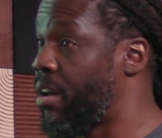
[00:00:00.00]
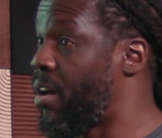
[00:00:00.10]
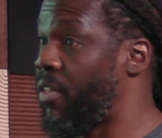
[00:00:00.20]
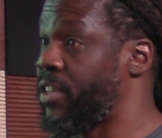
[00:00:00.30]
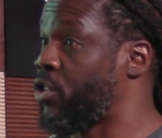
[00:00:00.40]

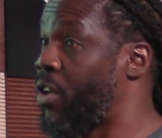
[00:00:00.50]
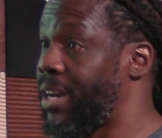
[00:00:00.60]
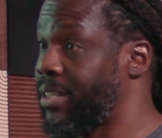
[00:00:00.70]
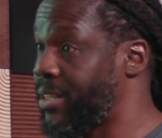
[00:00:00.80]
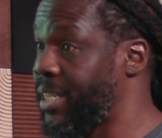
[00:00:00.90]
all this
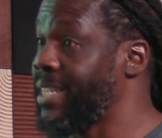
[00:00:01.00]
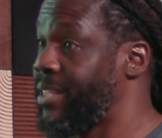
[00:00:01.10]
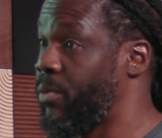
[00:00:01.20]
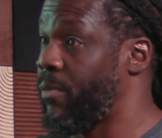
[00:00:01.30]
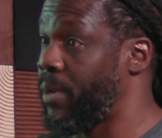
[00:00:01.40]
chronic disease
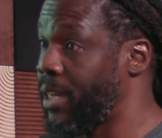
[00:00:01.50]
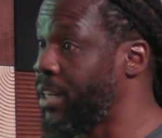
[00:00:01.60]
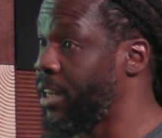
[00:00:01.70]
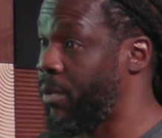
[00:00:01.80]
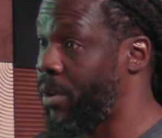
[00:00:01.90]
that we've been
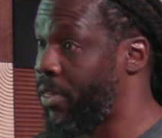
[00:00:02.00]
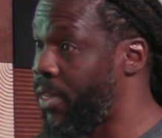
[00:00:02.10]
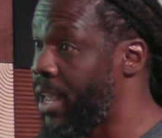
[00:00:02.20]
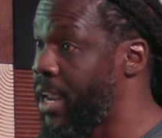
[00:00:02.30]
dealing with,